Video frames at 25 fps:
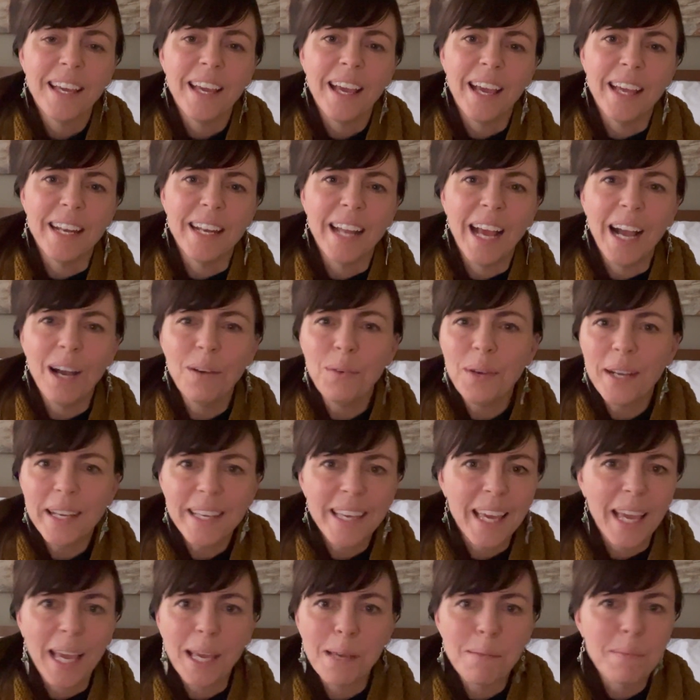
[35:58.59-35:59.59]
And how I
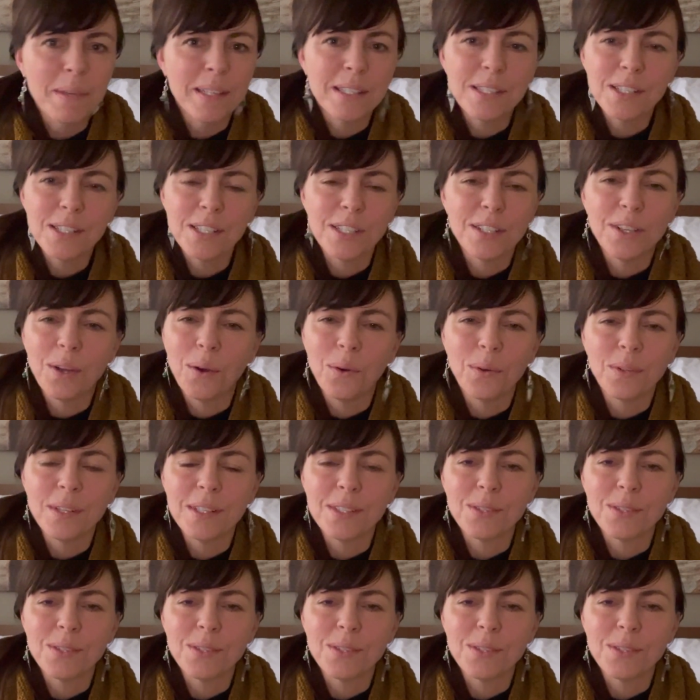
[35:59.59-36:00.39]
came in to know this